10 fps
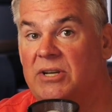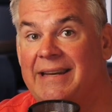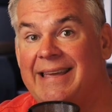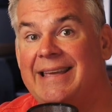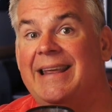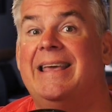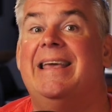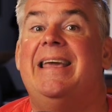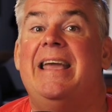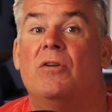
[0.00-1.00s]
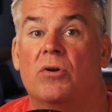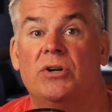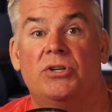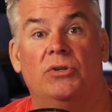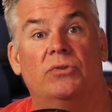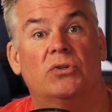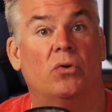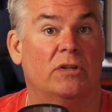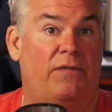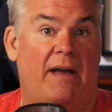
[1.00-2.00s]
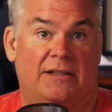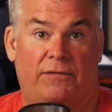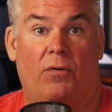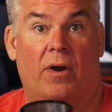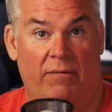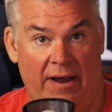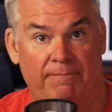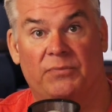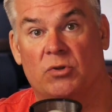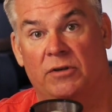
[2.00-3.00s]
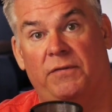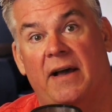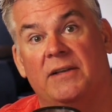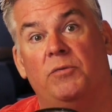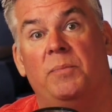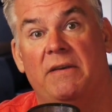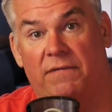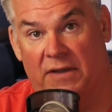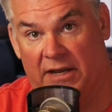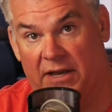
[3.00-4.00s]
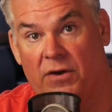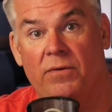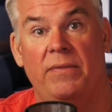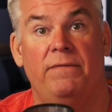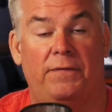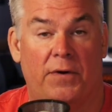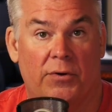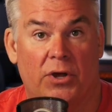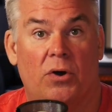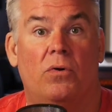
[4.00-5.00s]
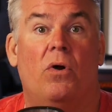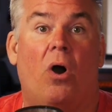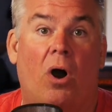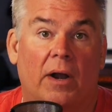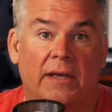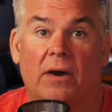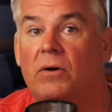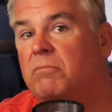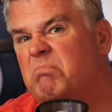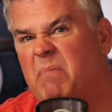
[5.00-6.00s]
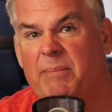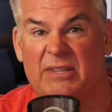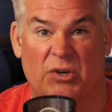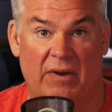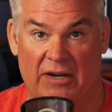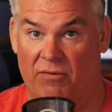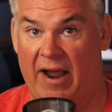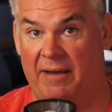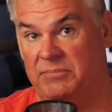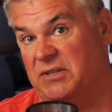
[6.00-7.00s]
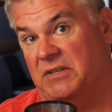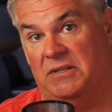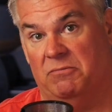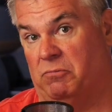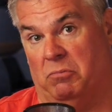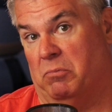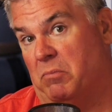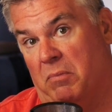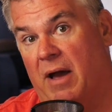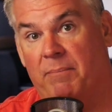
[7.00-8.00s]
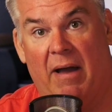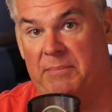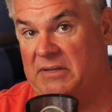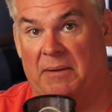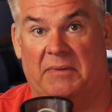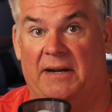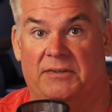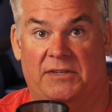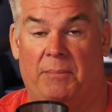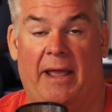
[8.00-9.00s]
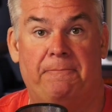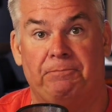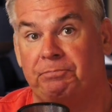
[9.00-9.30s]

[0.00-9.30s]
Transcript: that you need in order to shoot the source files for it, right? Source files would be video and photo, audio, maybe screen grabs, might be something else someday.